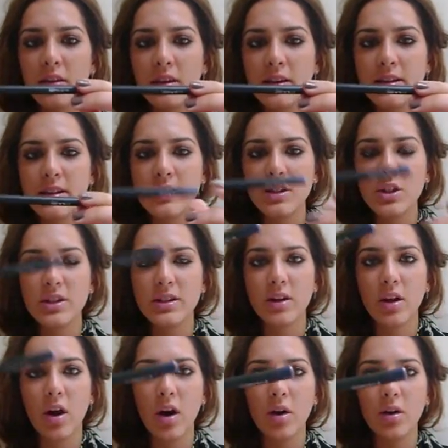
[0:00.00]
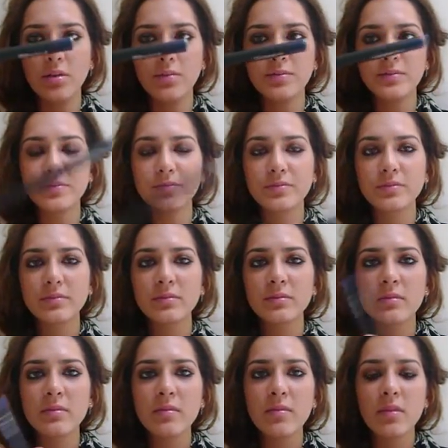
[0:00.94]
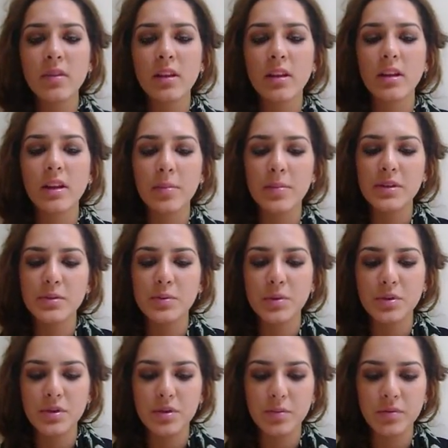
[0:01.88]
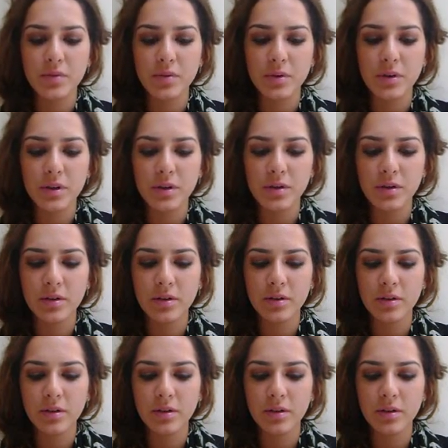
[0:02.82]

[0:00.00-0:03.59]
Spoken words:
this is just the khol. Let me swatch them for you.